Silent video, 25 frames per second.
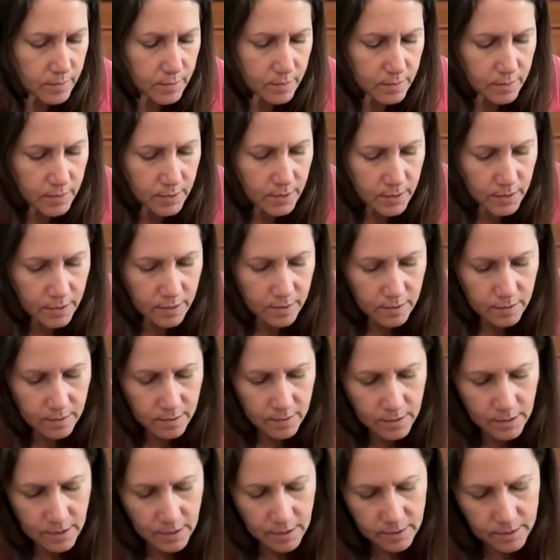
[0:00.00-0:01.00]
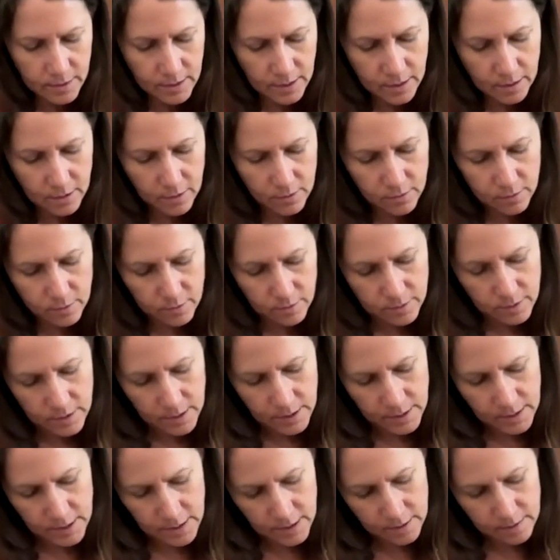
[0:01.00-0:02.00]
here. And now,
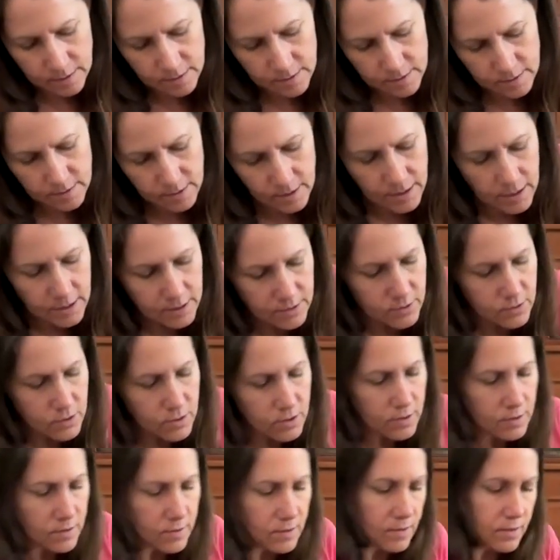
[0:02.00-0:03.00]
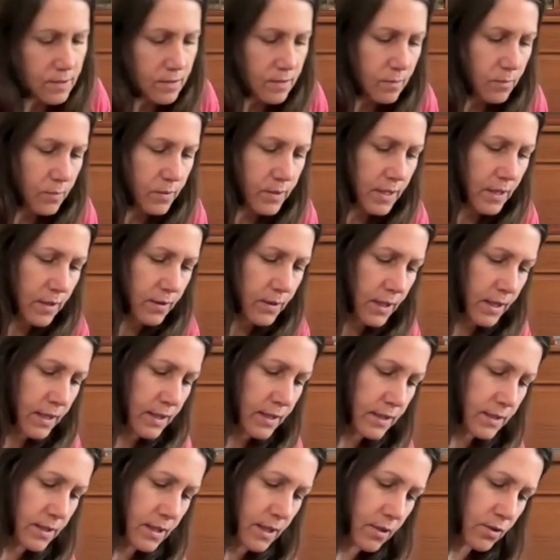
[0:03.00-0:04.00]
again, the sides just without
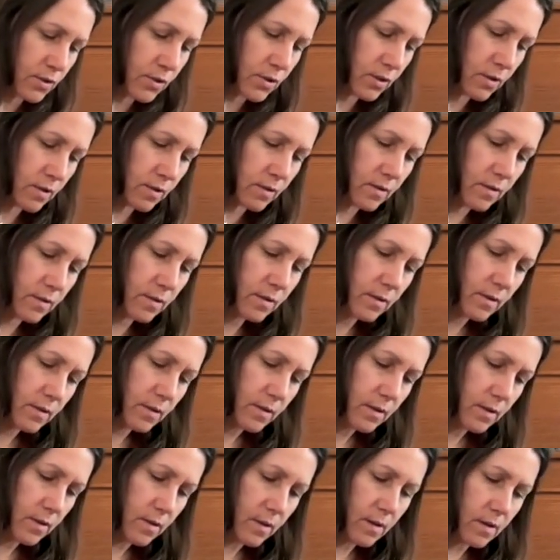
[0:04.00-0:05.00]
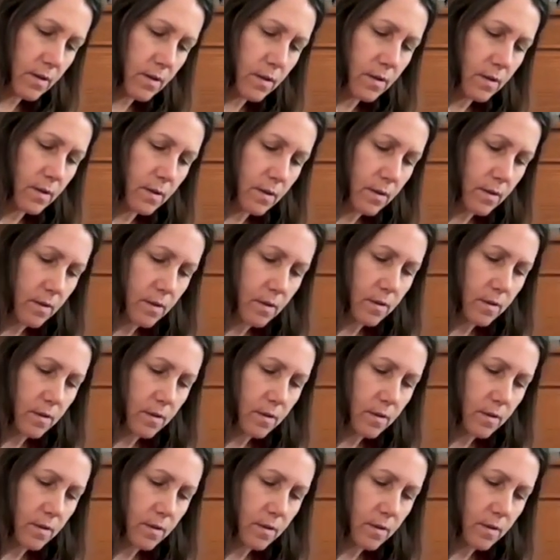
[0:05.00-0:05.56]
any tension, press down.